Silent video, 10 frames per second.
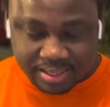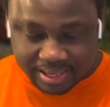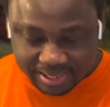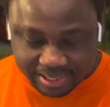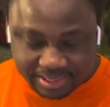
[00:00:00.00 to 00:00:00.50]

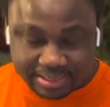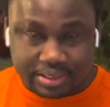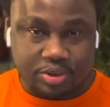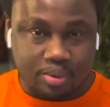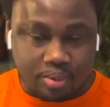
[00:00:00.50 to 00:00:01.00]
Again, this
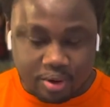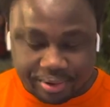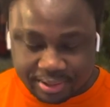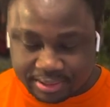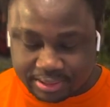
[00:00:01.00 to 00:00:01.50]
is your
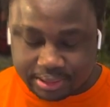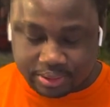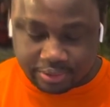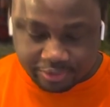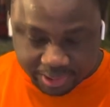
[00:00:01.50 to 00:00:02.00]
boy, this is
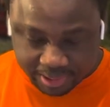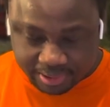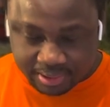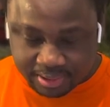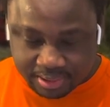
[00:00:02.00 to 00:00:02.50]
your
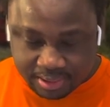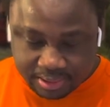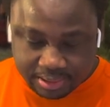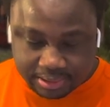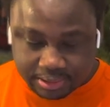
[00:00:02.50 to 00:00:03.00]
friend,
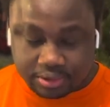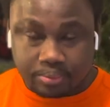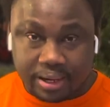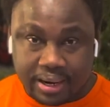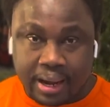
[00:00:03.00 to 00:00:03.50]
this is your
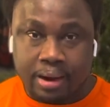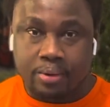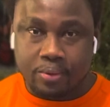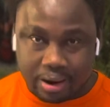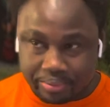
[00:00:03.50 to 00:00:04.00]
brother
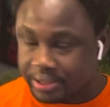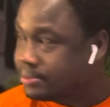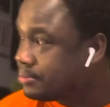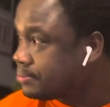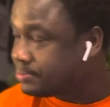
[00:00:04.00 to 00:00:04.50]
Kwame,
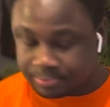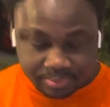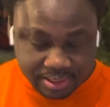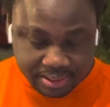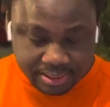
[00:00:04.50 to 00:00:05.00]

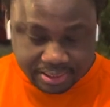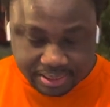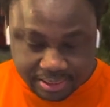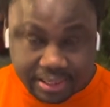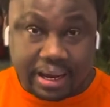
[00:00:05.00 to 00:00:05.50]

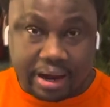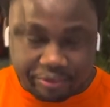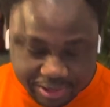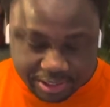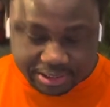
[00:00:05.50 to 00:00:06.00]
the
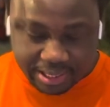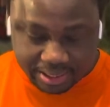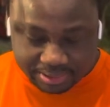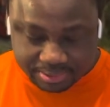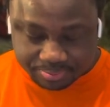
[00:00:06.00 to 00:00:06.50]
African child.